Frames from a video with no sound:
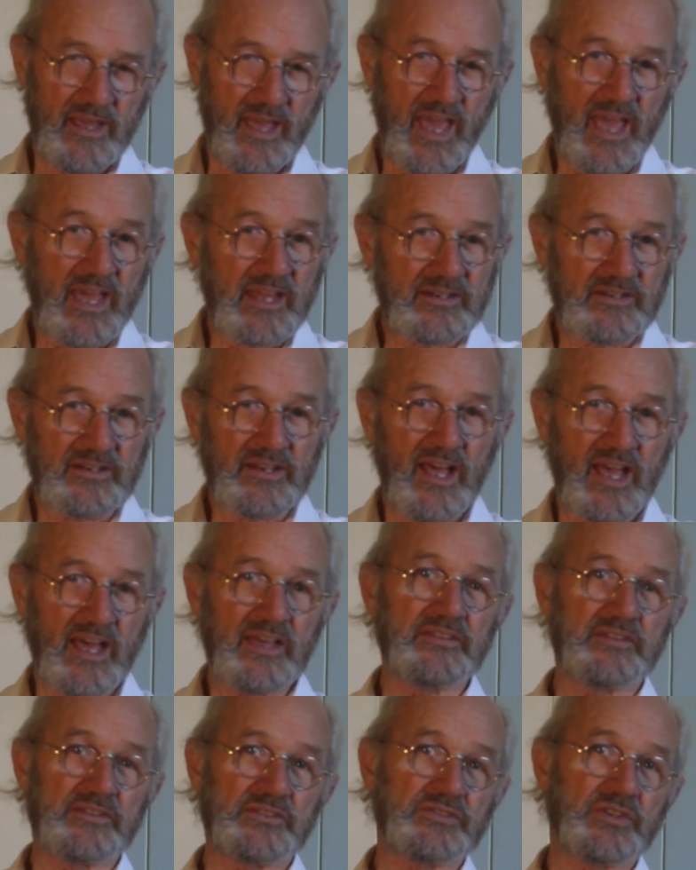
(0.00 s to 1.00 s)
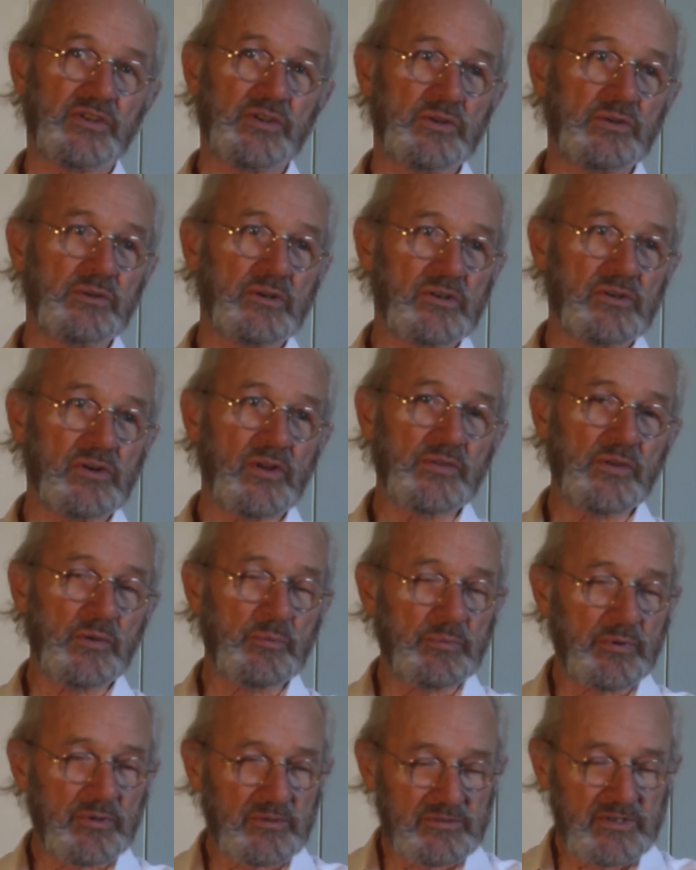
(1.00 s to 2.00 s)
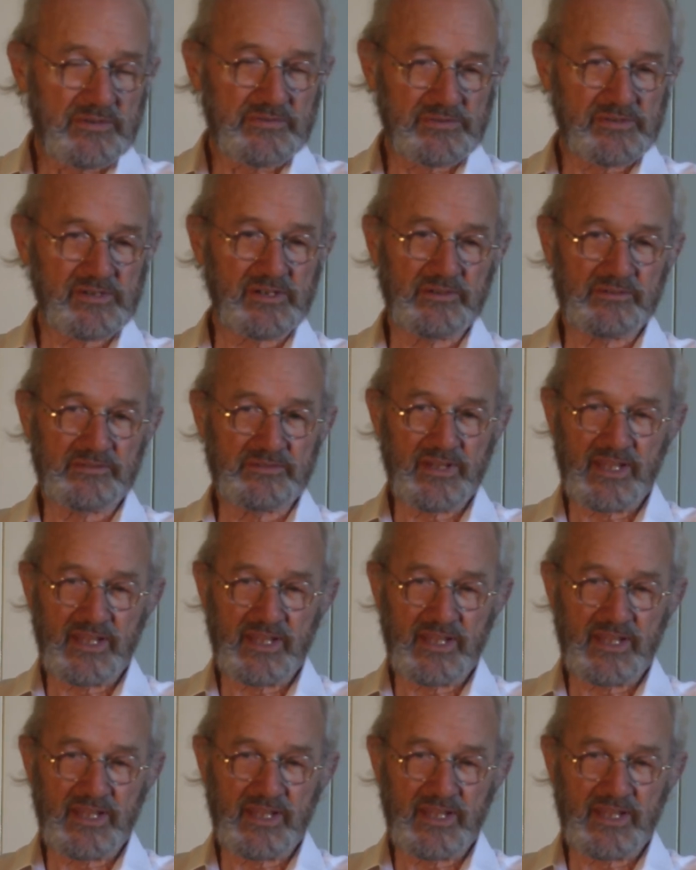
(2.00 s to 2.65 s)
and others who are on the periphery of